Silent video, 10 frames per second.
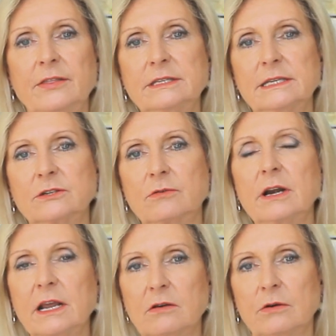this is
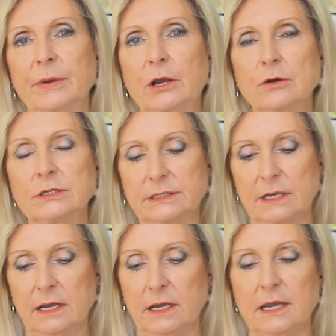critical because
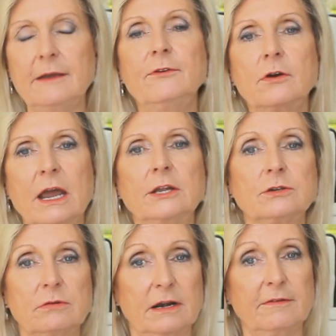if you're going
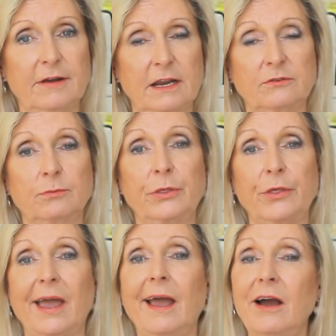to renovate
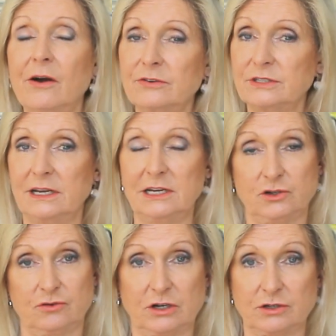without any
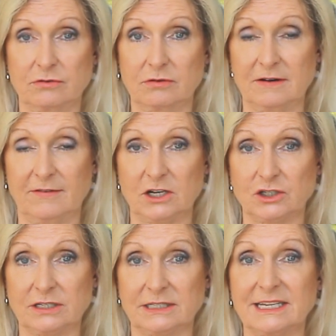structural
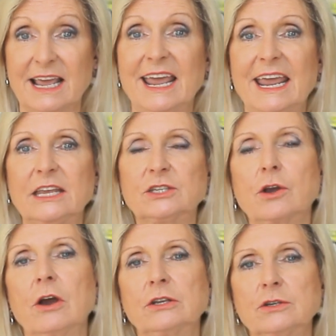renovations, it's
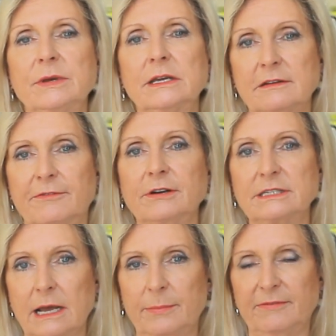going to be a different
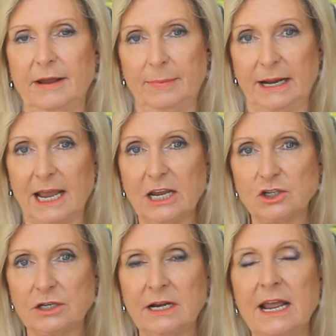type of
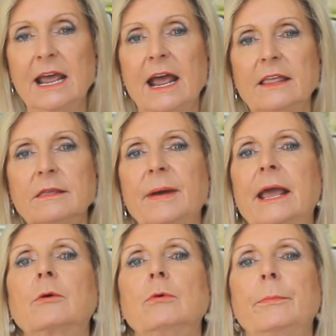application and the
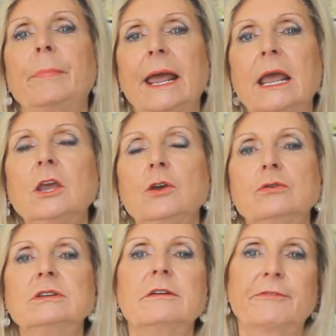bank will pay
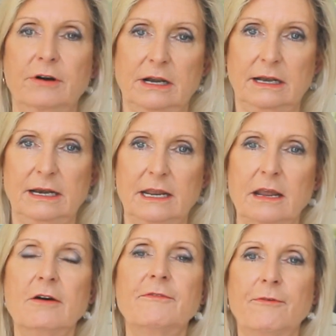you differently
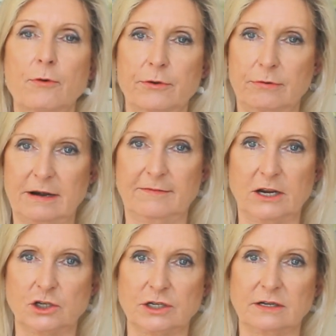for the
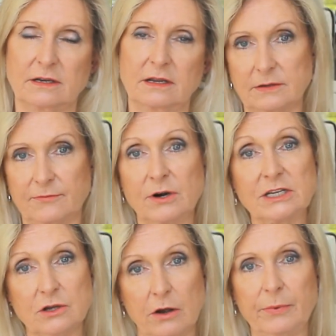renovation. For
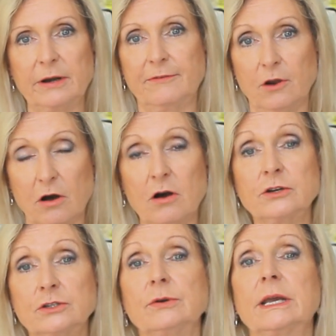example, if you are
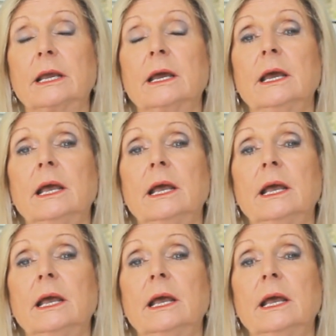doing